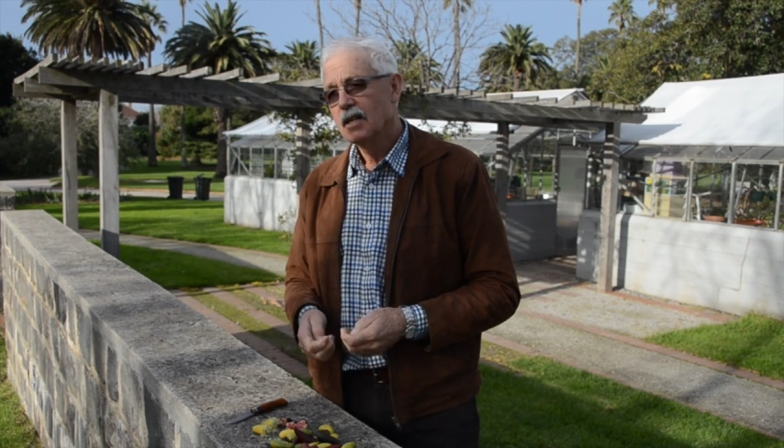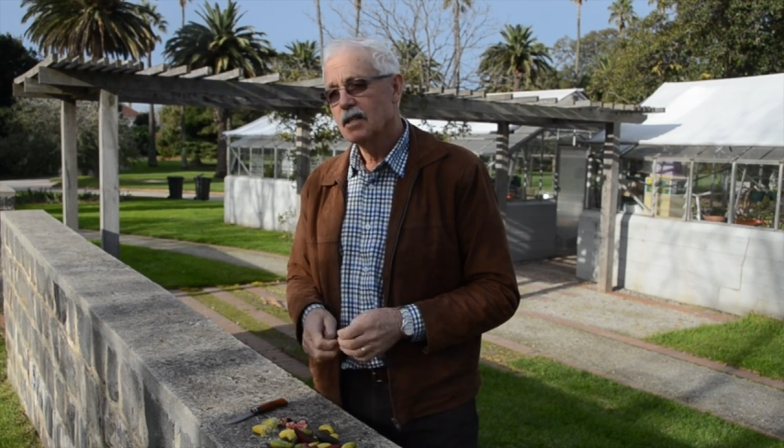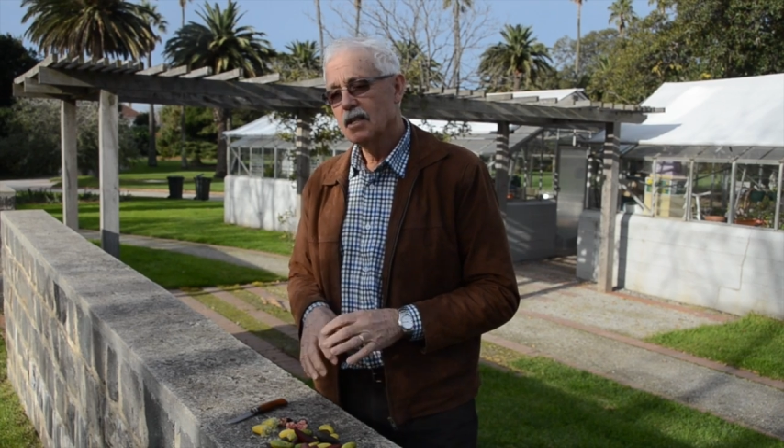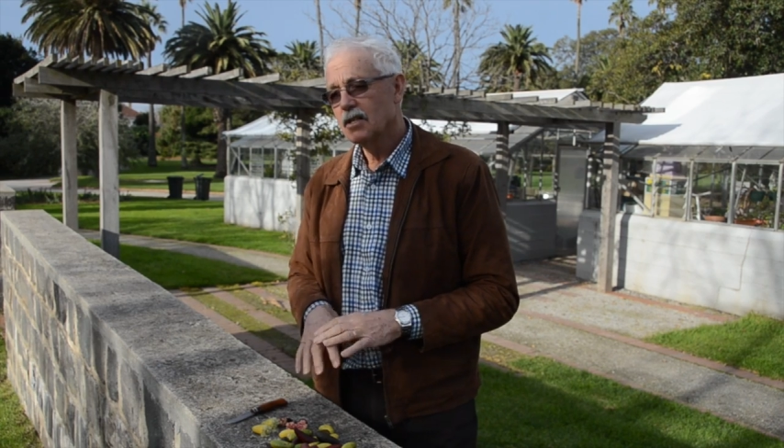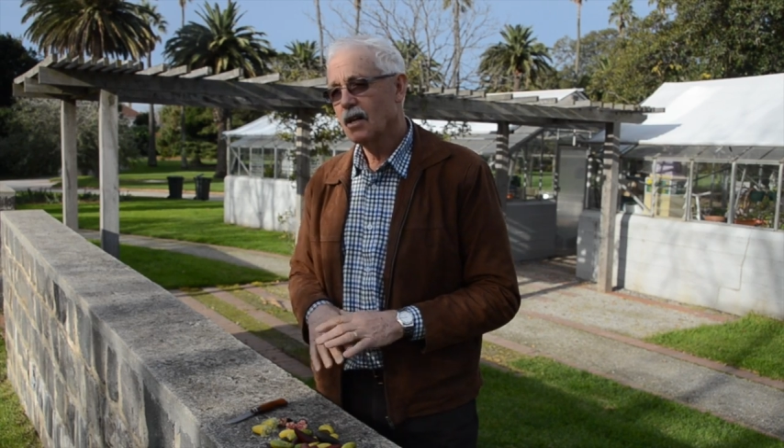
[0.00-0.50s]

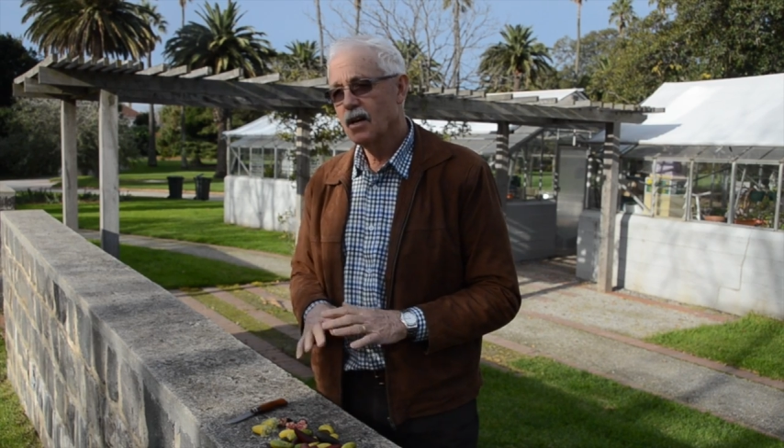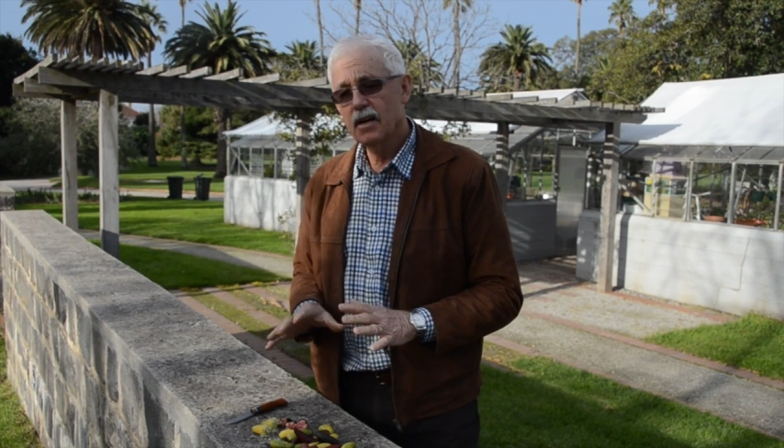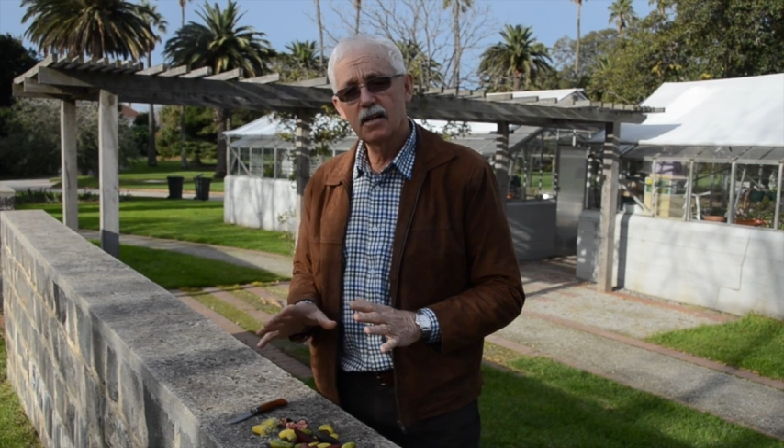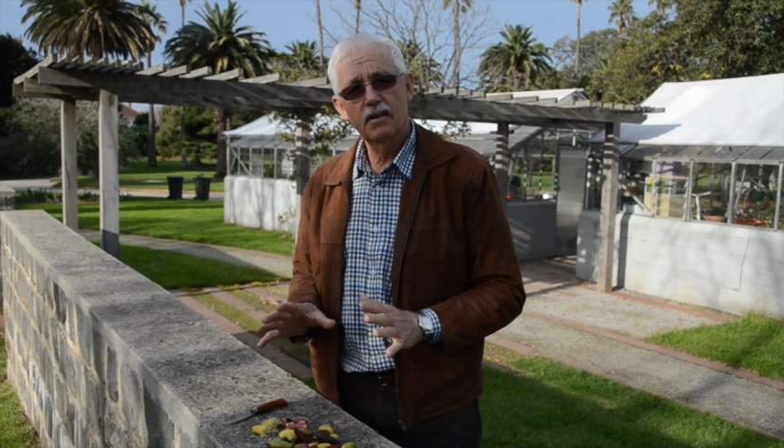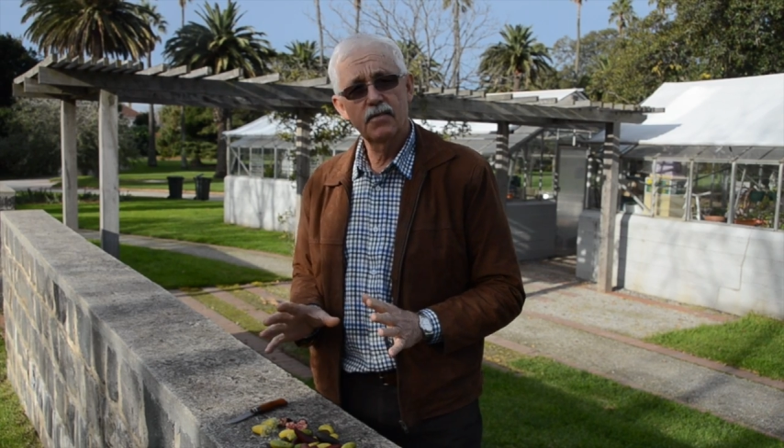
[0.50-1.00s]
So there's a
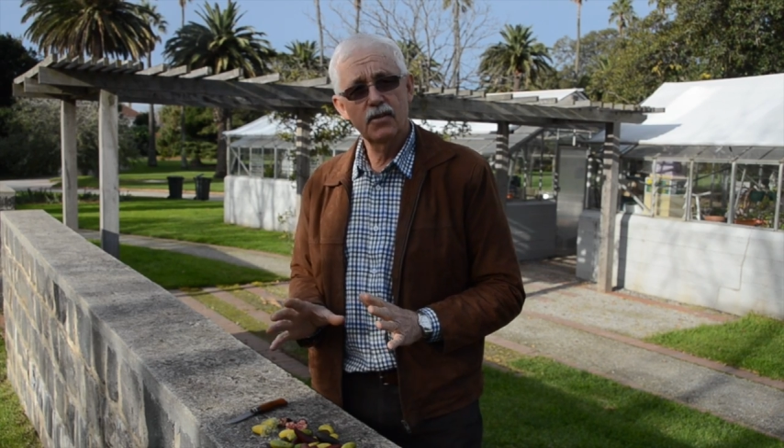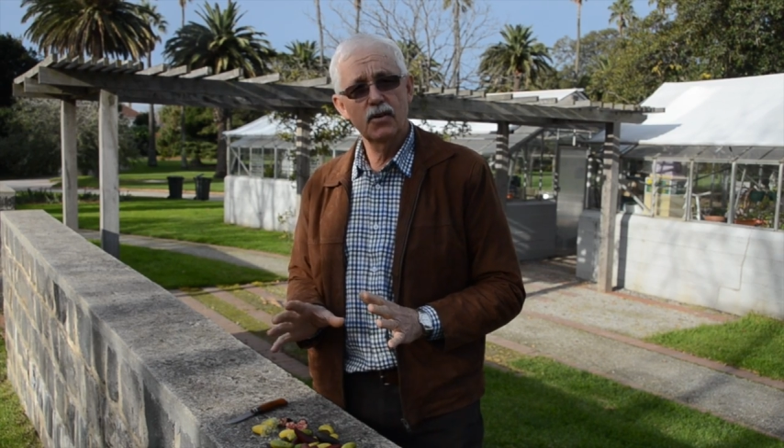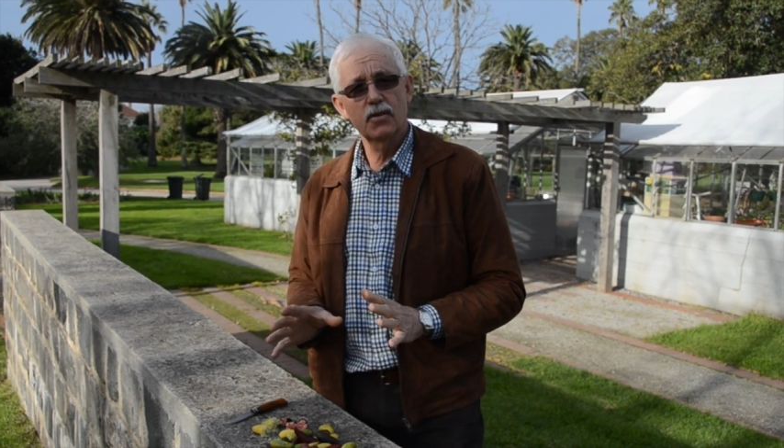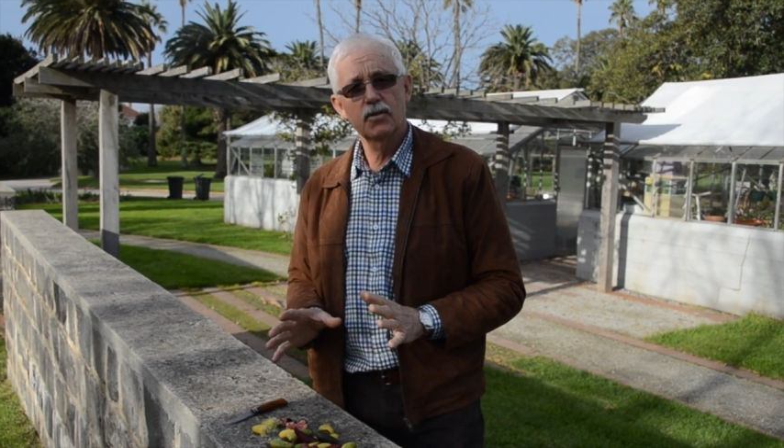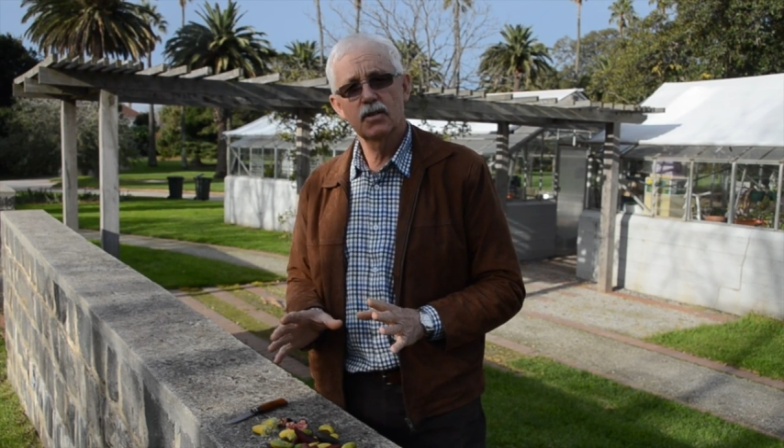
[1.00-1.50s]
lot of different
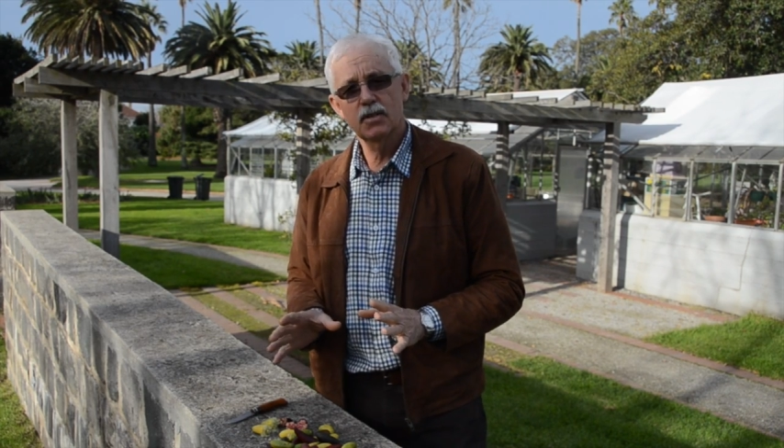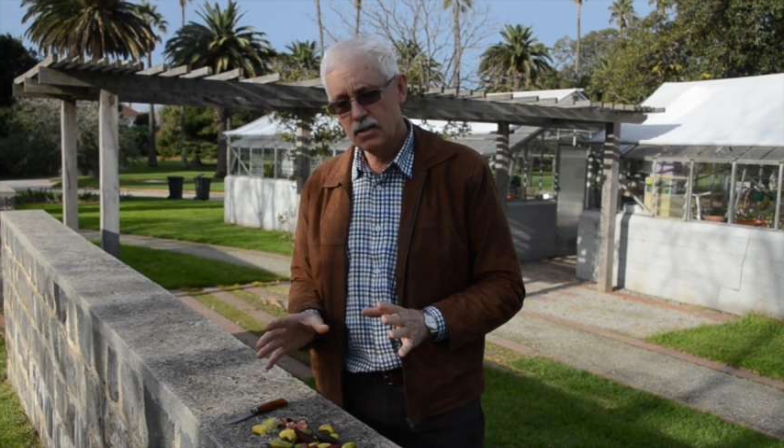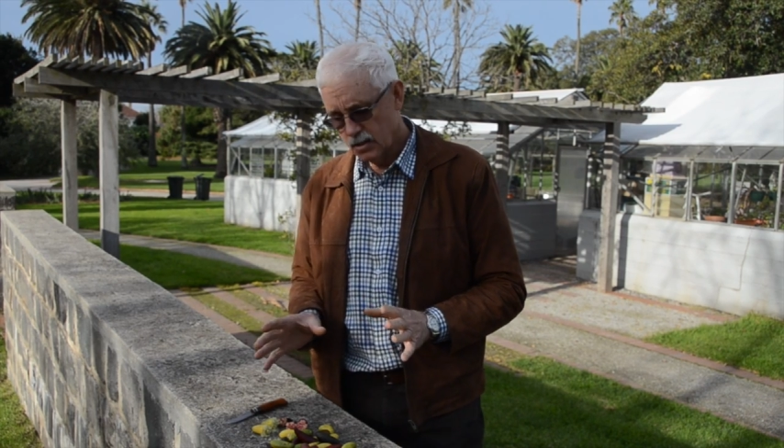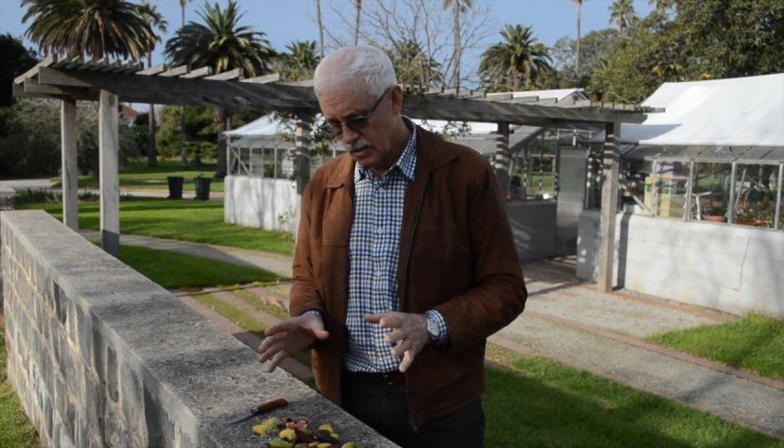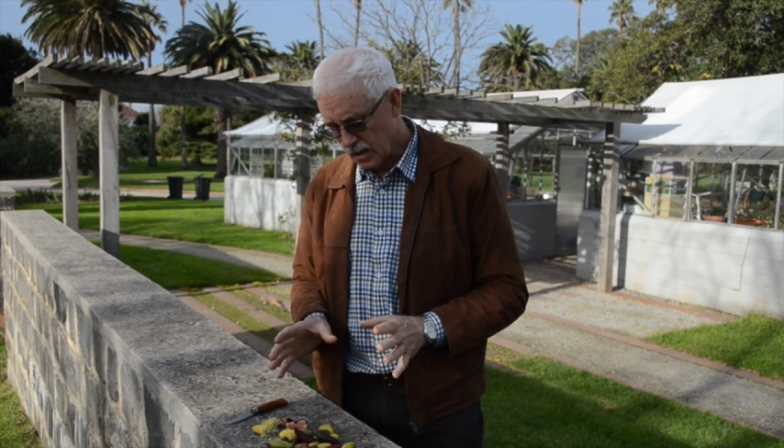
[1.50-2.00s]

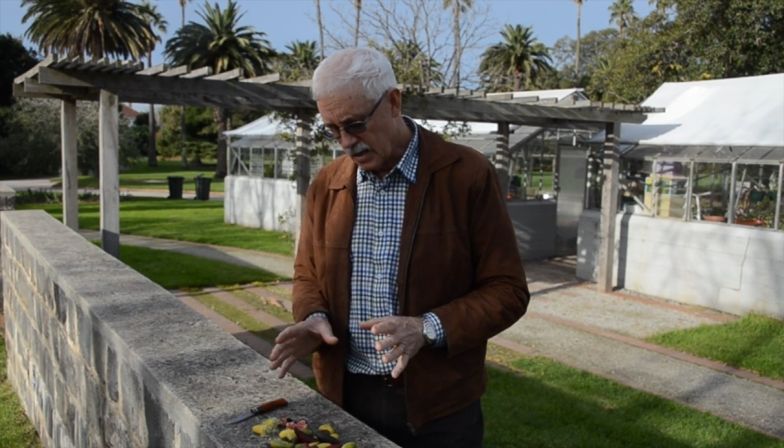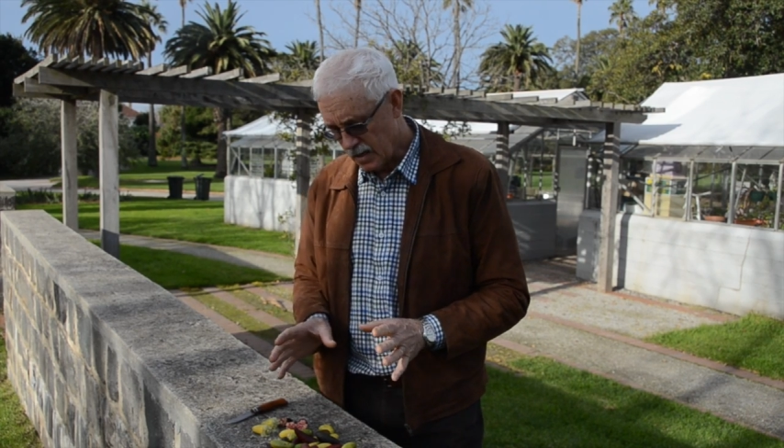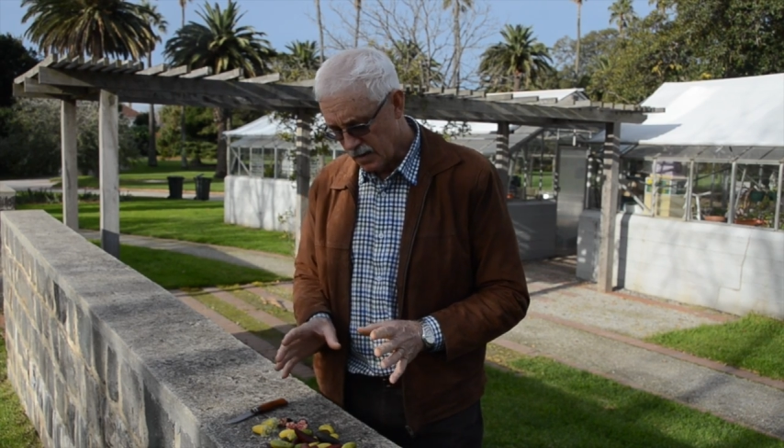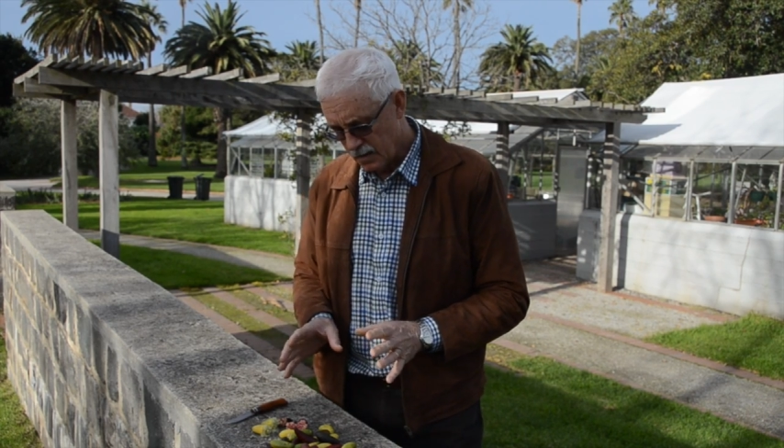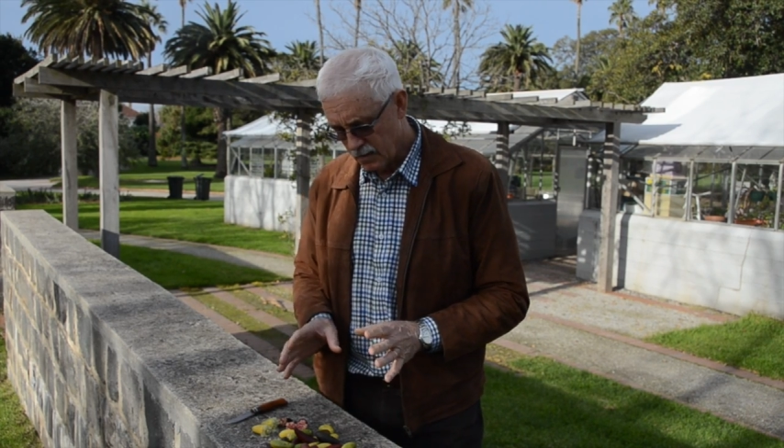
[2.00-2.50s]
uses
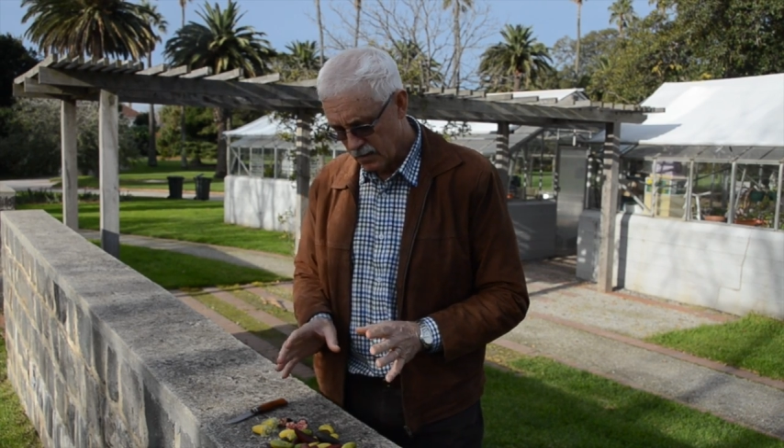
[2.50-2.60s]
that